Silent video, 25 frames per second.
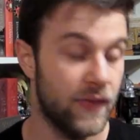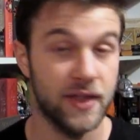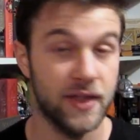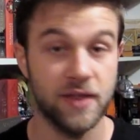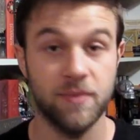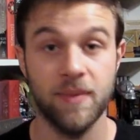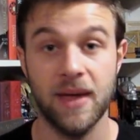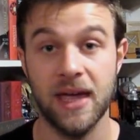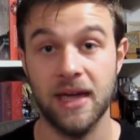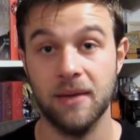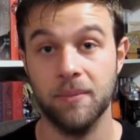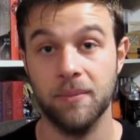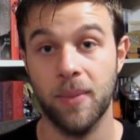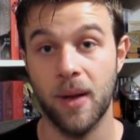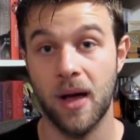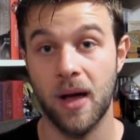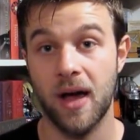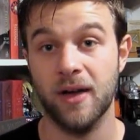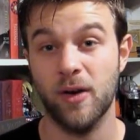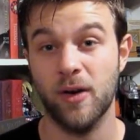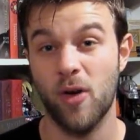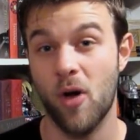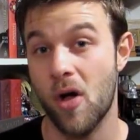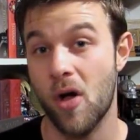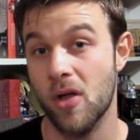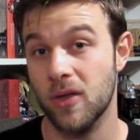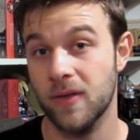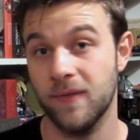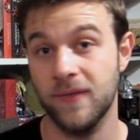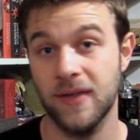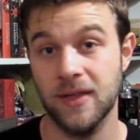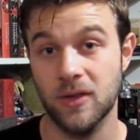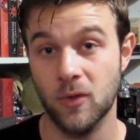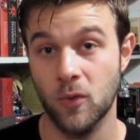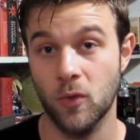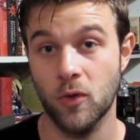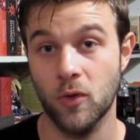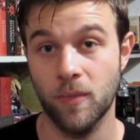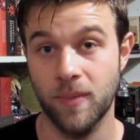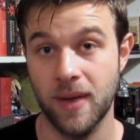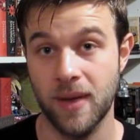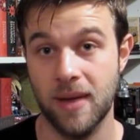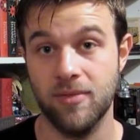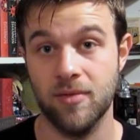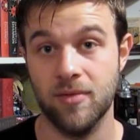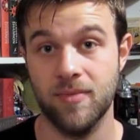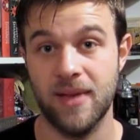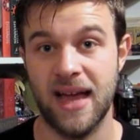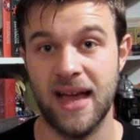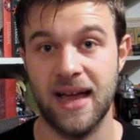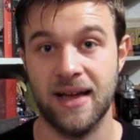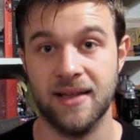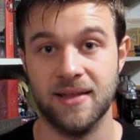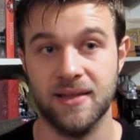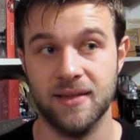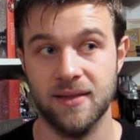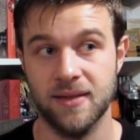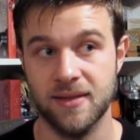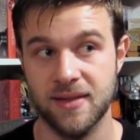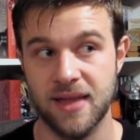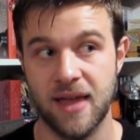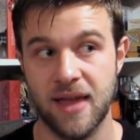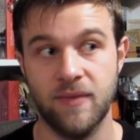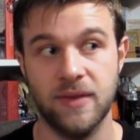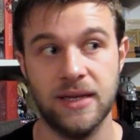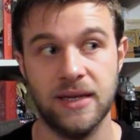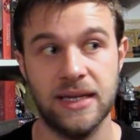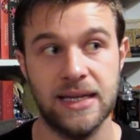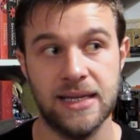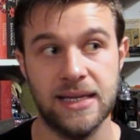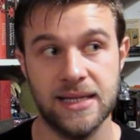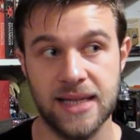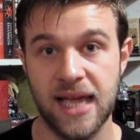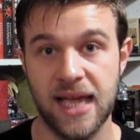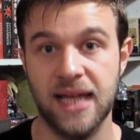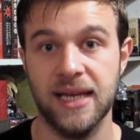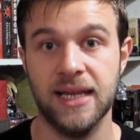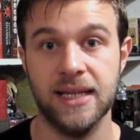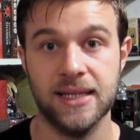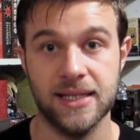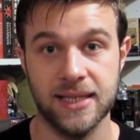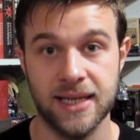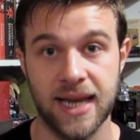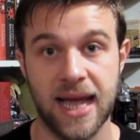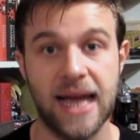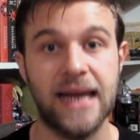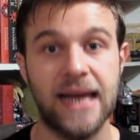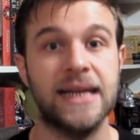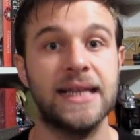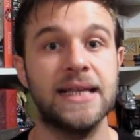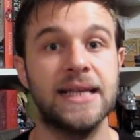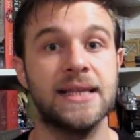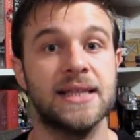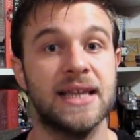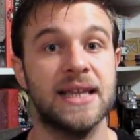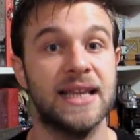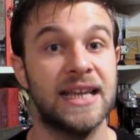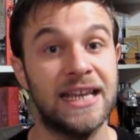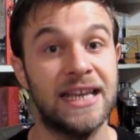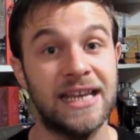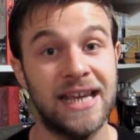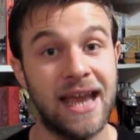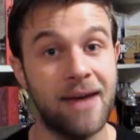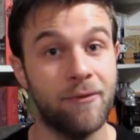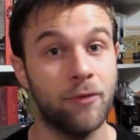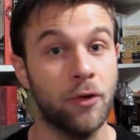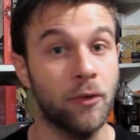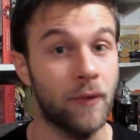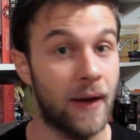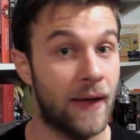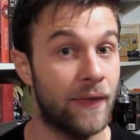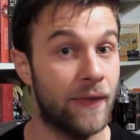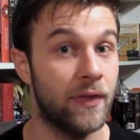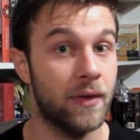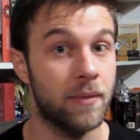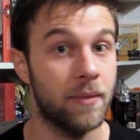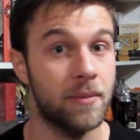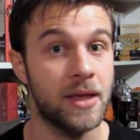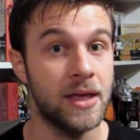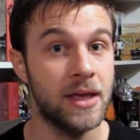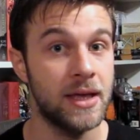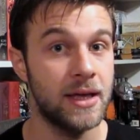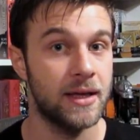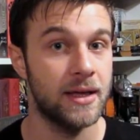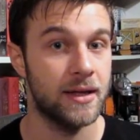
This man bought all of these horror paperbacks in the 70s, 80s, and 90s, and he never read them.